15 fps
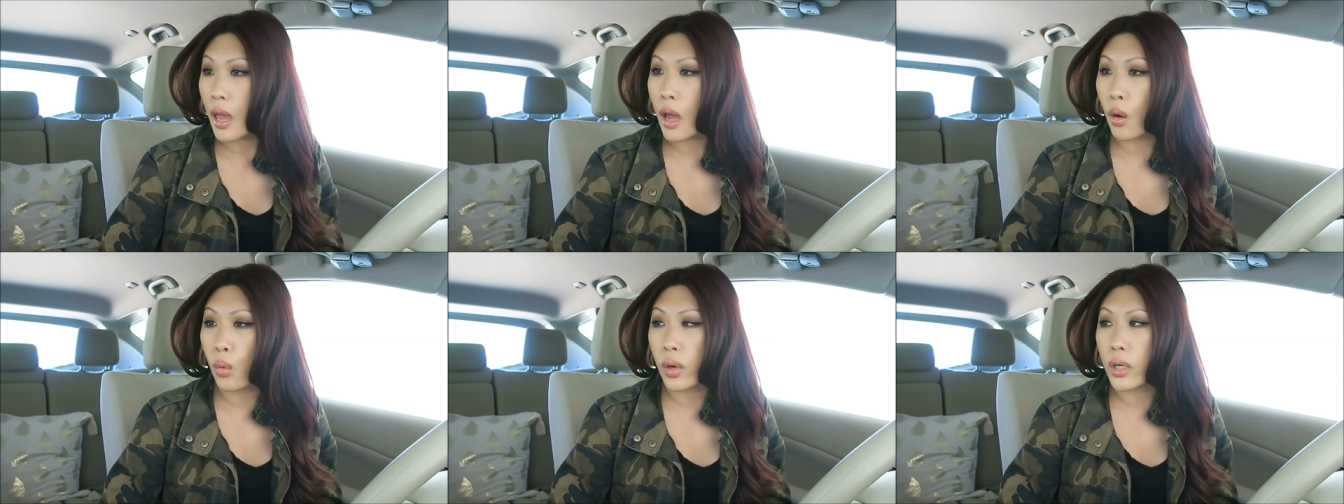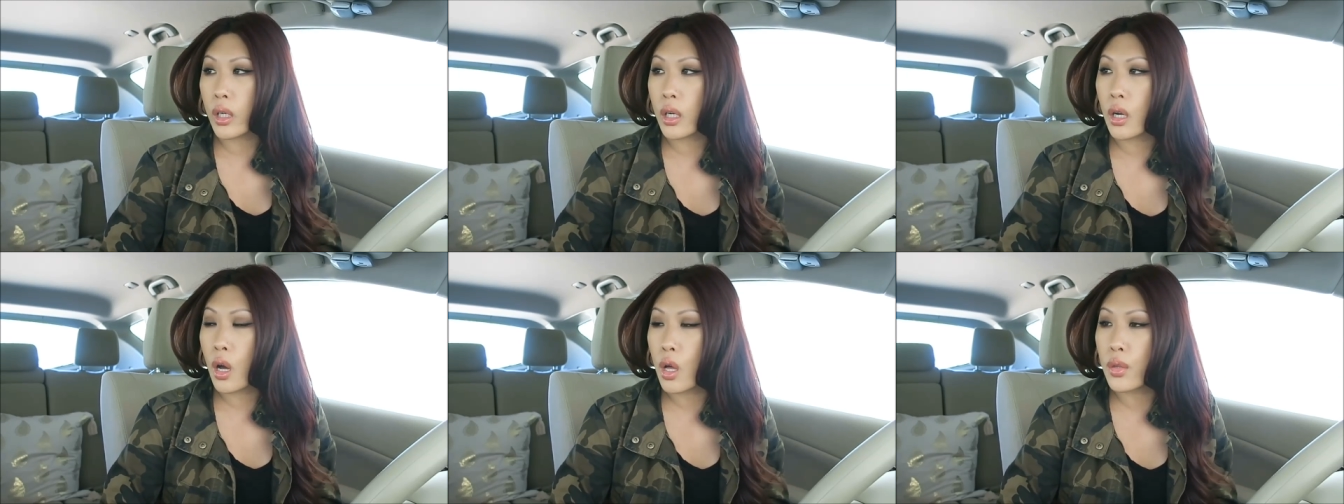at work
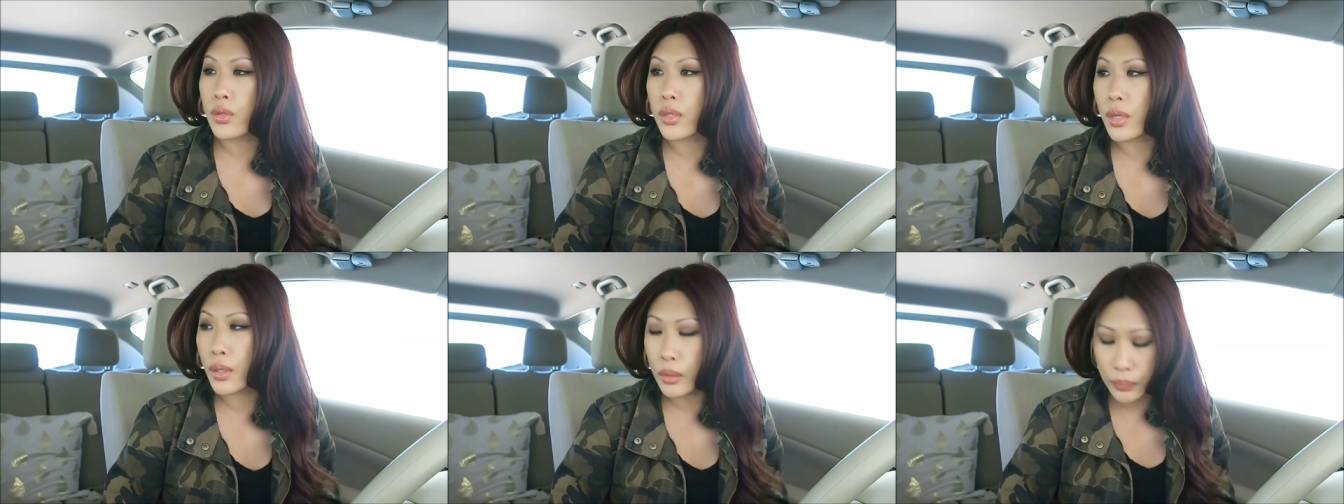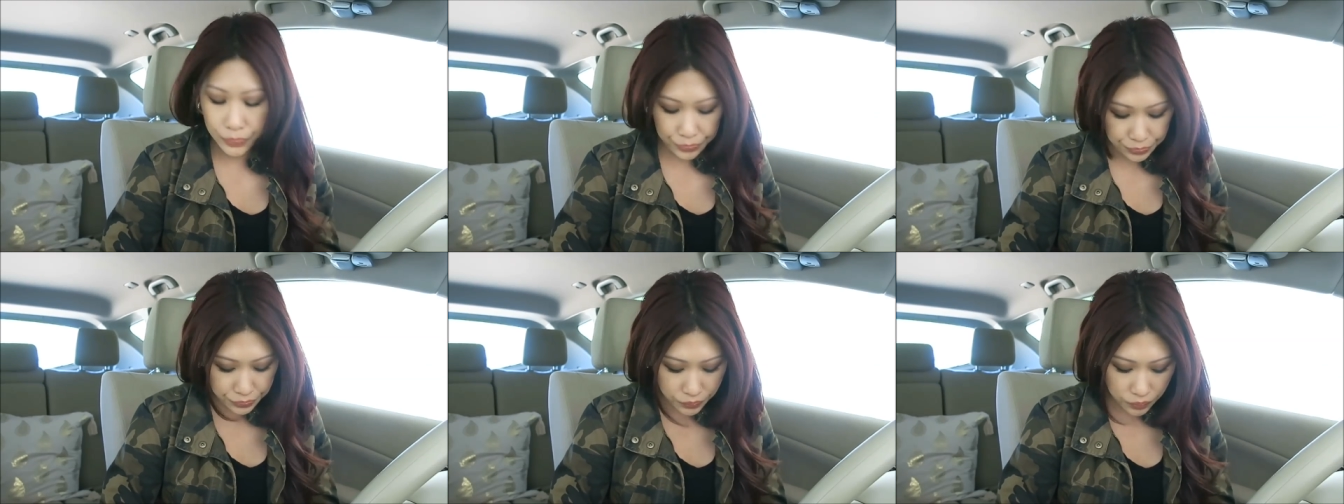also.
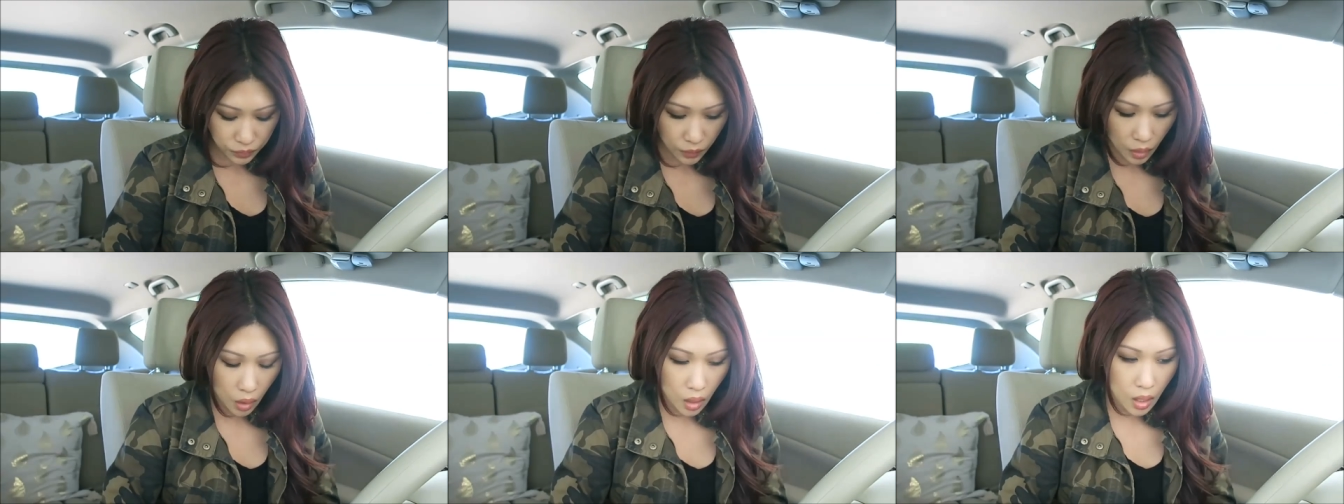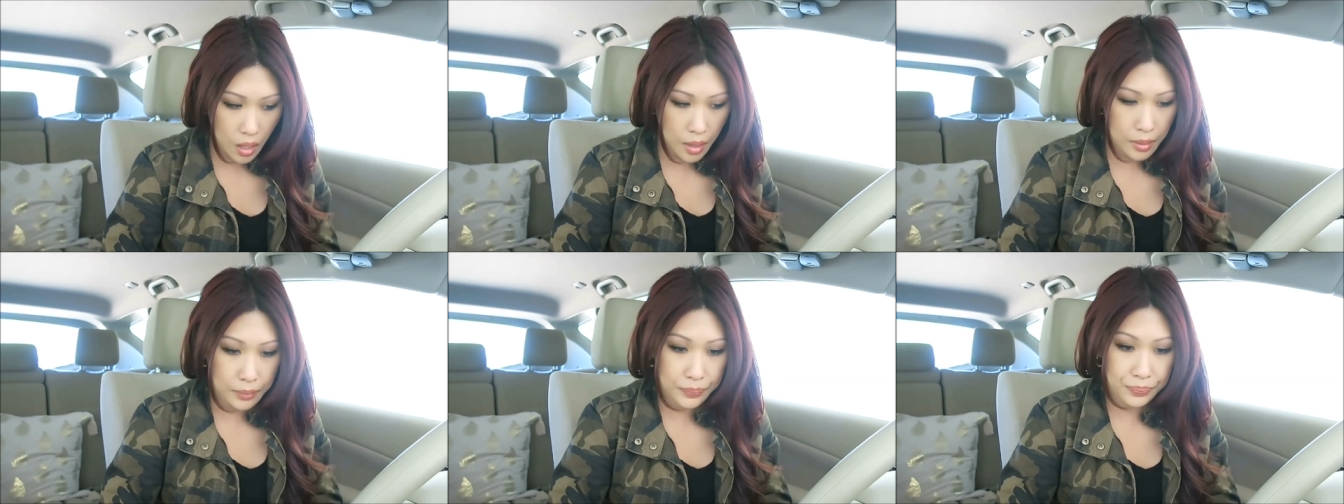
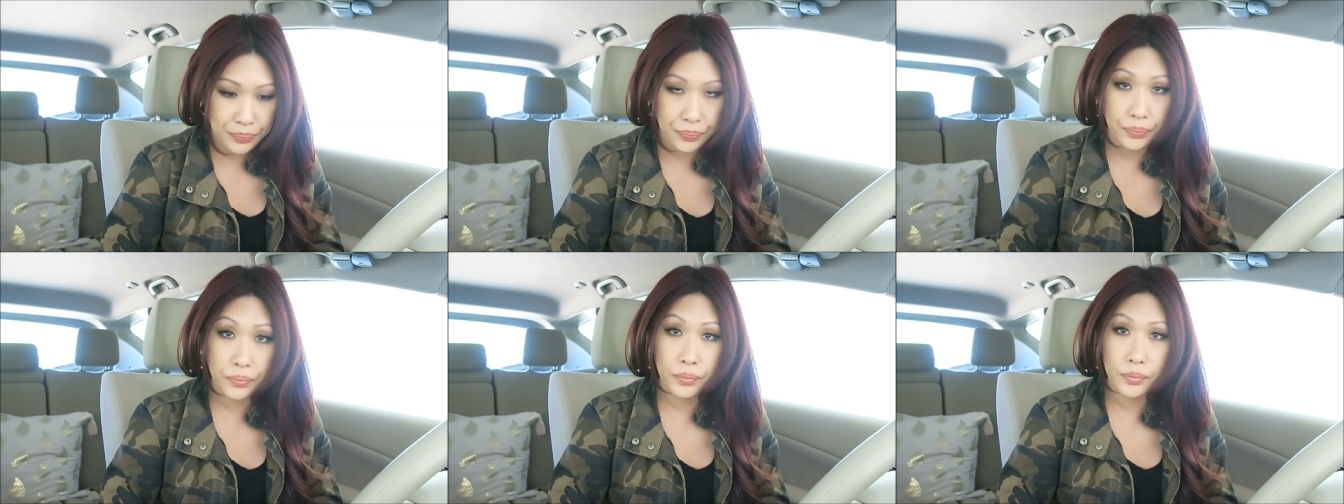Um,